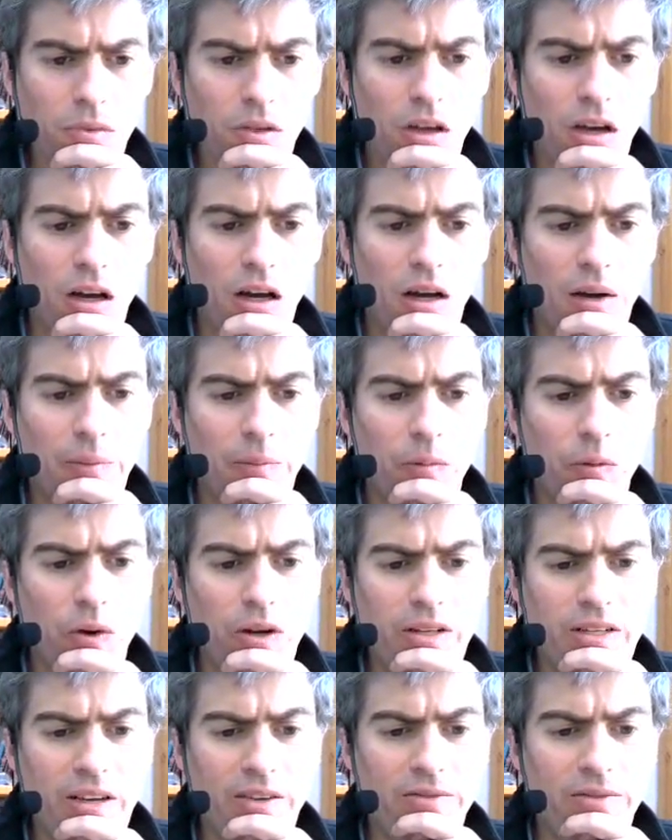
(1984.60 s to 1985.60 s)

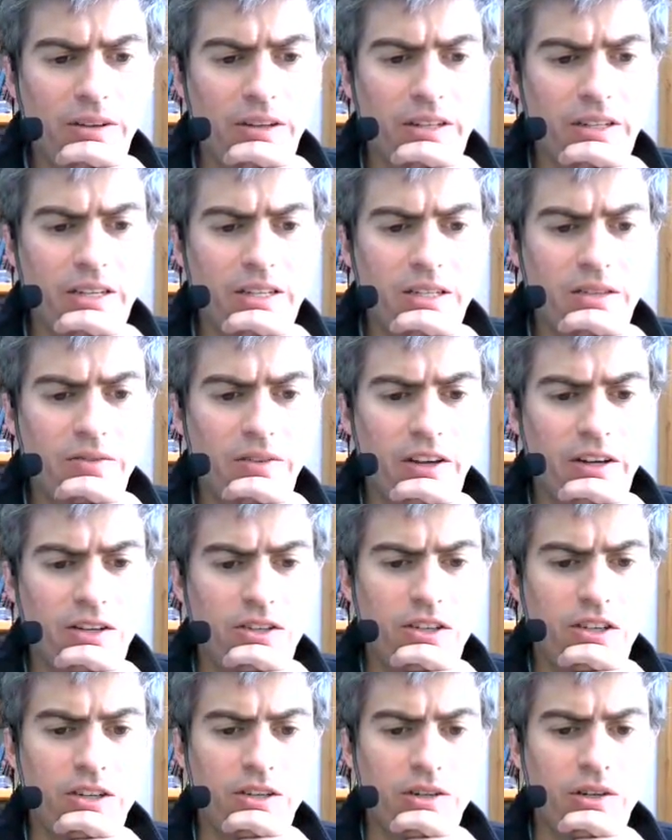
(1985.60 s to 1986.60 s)
One definite
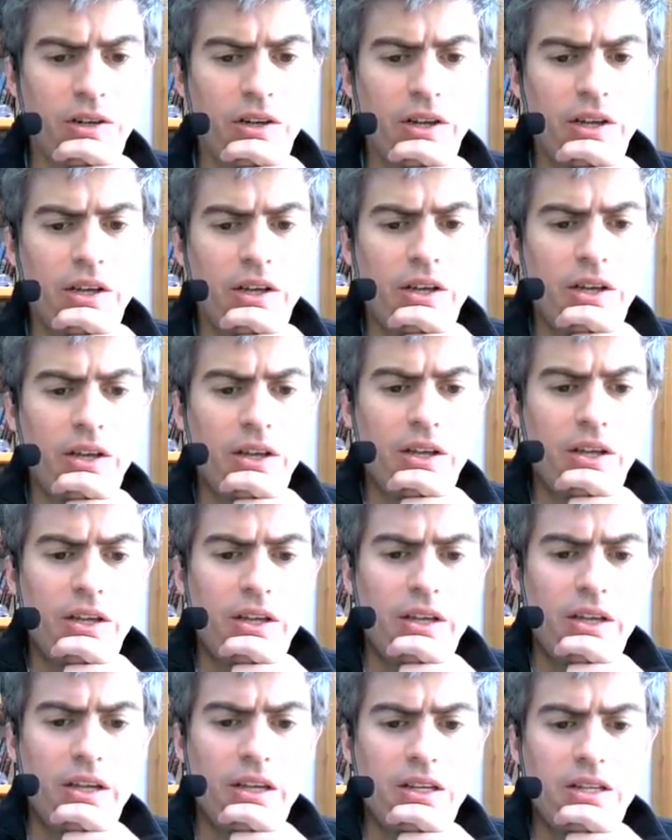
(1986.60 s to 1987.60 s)
disadvantage here
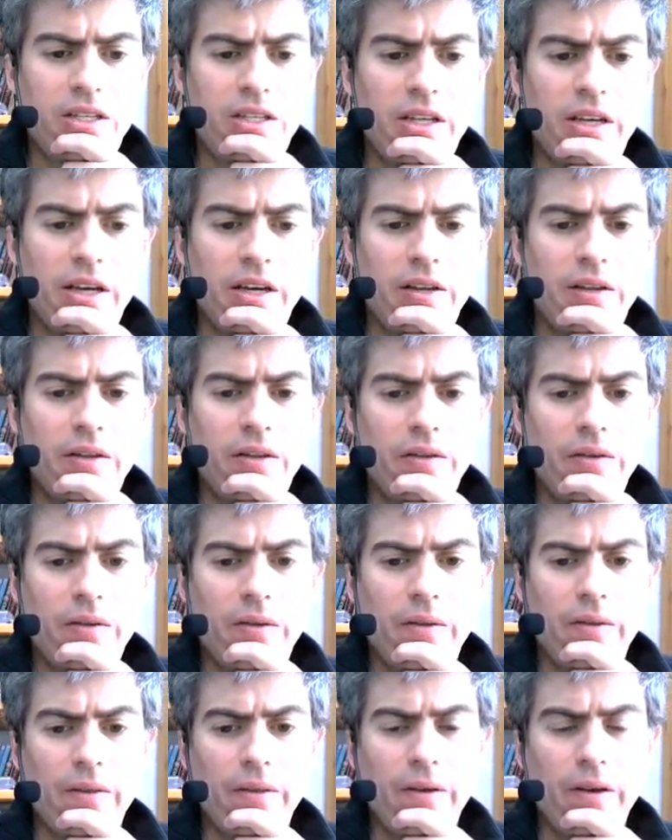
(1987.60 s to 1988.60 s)
is that
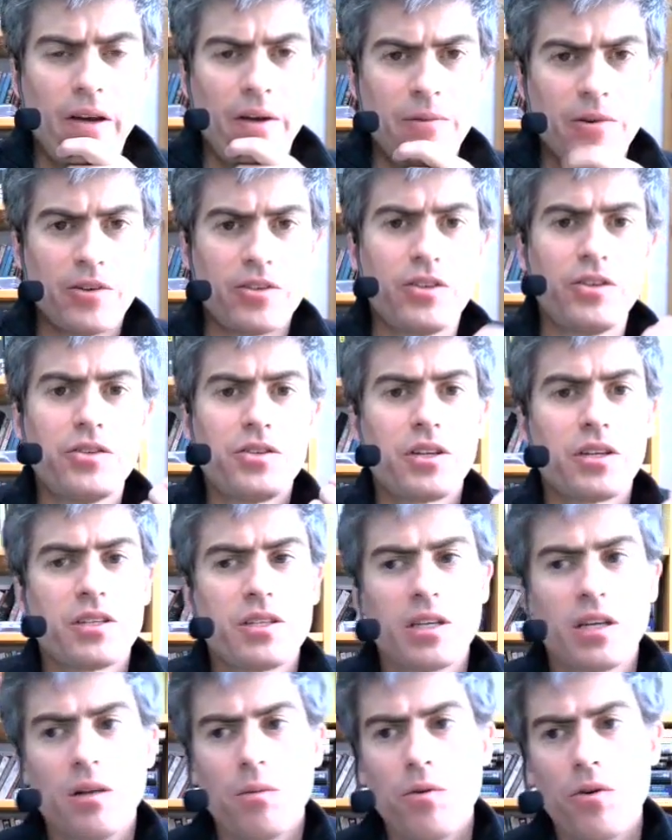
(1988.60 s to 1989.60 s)
you're introducing a
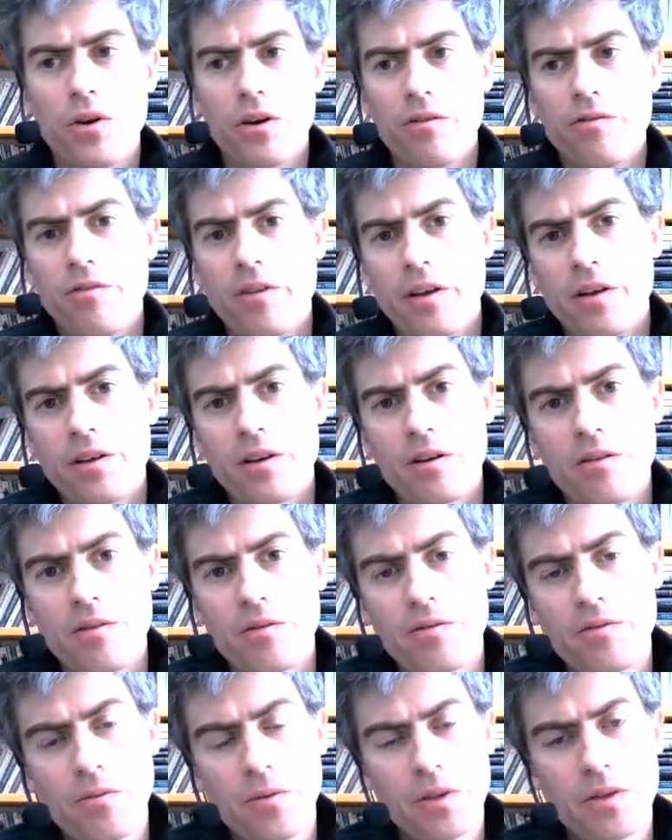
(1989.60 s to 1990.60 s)
single point of failure
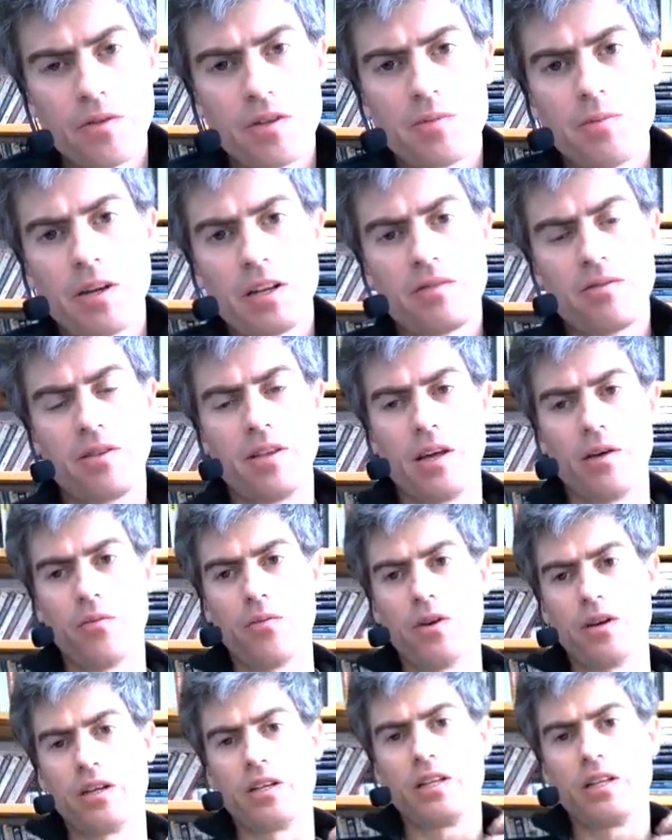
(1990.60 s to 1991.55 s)
with respect to that one